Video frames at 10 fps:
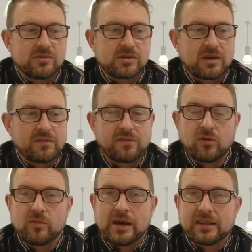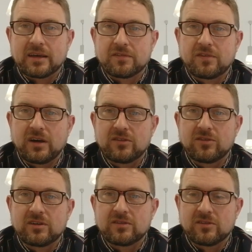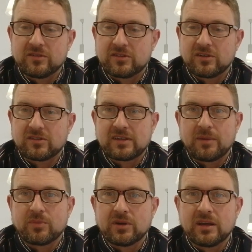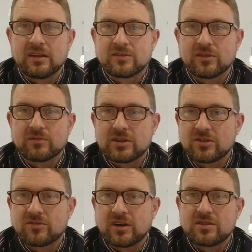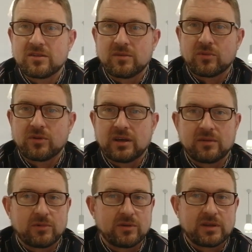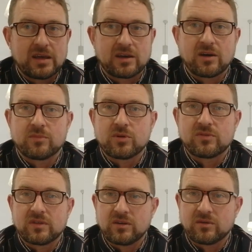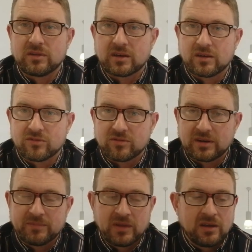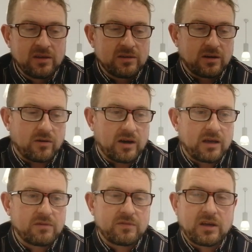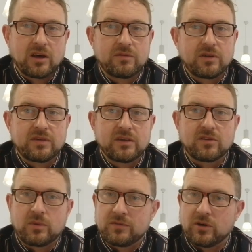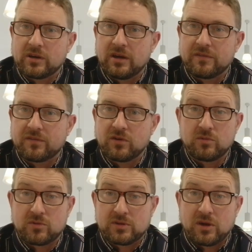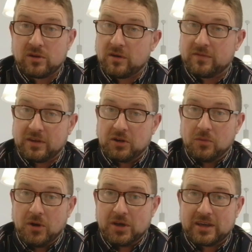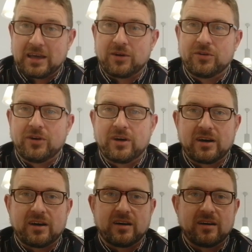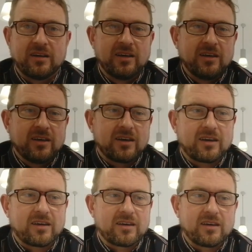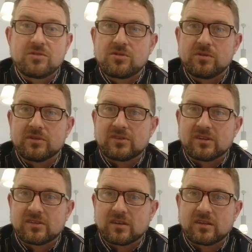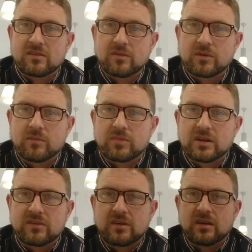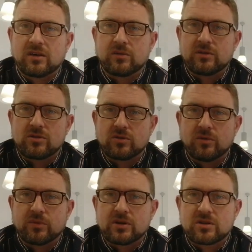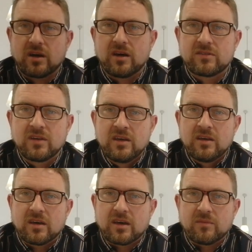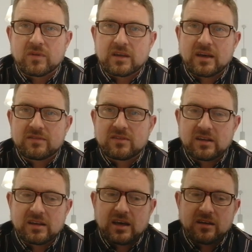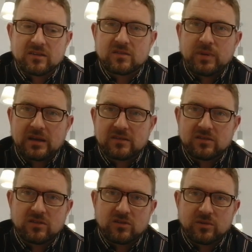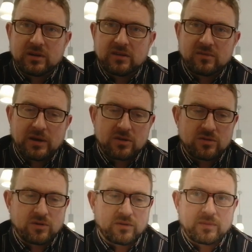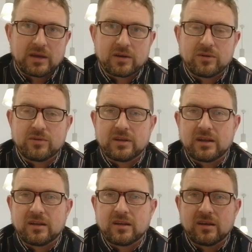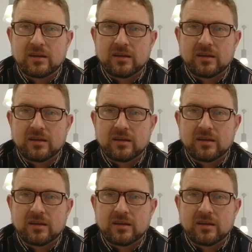whichever format that fine took, as long as it's got a stamp on it, it's got the registration number on it, well, there you go, it that you're in the country. All right, other things that we've got going through, which we don't know if they're going to work yet or not, are insurances. So there's some companies here who insure British cars, but they had to send out an inspector to do an inspection on the vehicle, and then